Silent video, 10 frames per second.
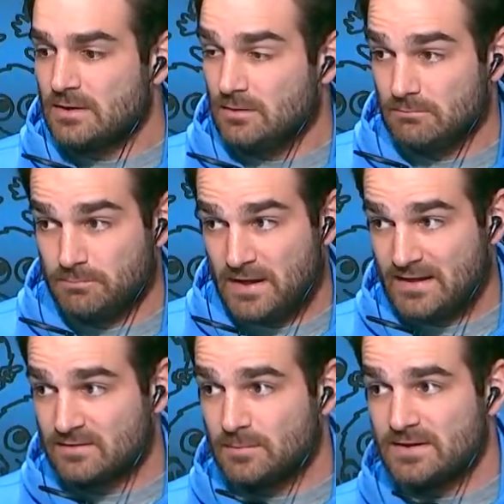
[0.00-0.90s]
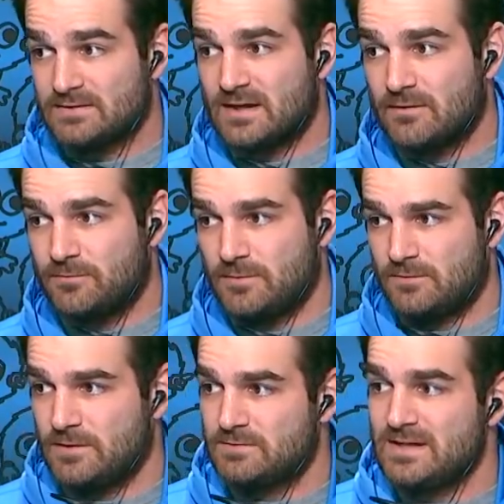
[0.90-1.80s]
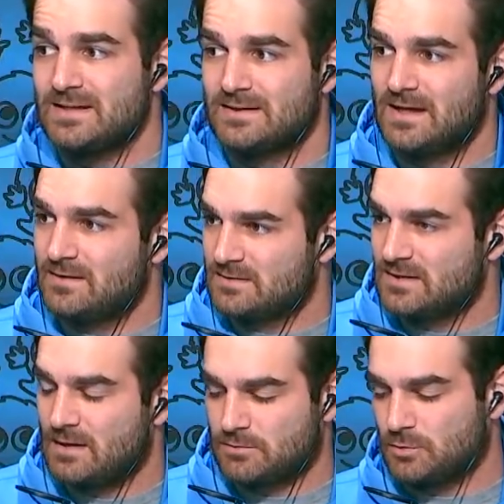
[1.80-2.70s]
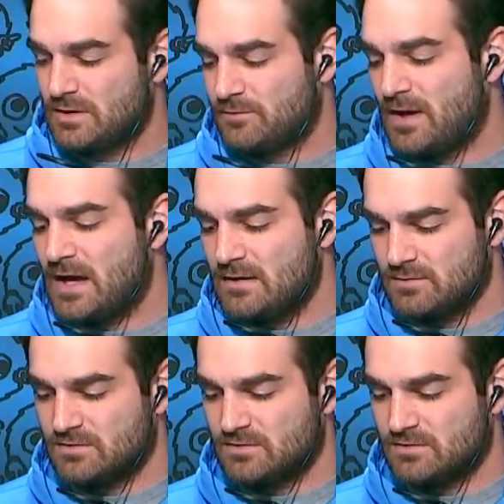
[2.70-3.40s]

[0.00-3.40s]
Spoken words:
you know, possibly the top 15 and not the top 25.